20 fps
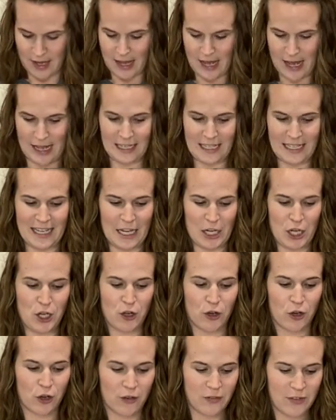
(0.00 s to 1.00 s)
and get
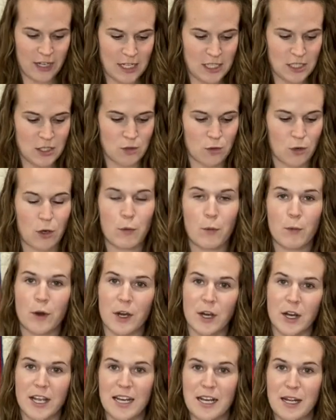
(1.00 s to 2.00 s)
nervous or
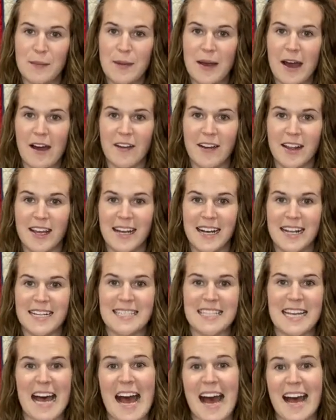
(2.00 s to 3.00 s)
worried about it.
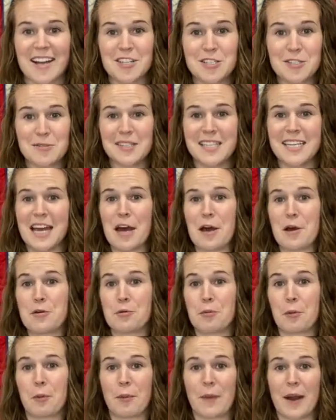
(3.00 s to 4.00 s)
It's actually a
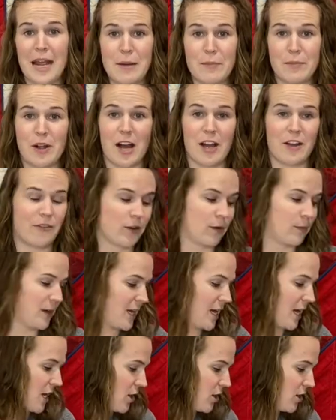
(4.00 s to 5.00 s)
great block for
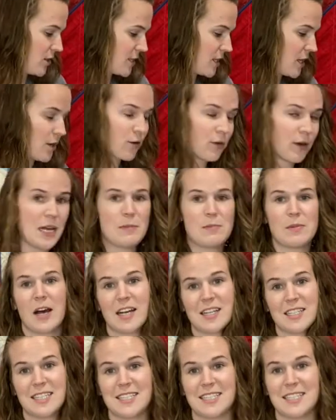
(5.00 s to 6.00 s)
beginners, a great
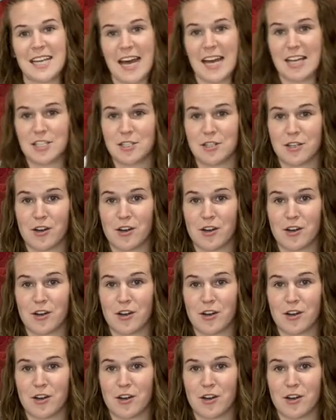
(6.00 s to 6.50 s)
block to test your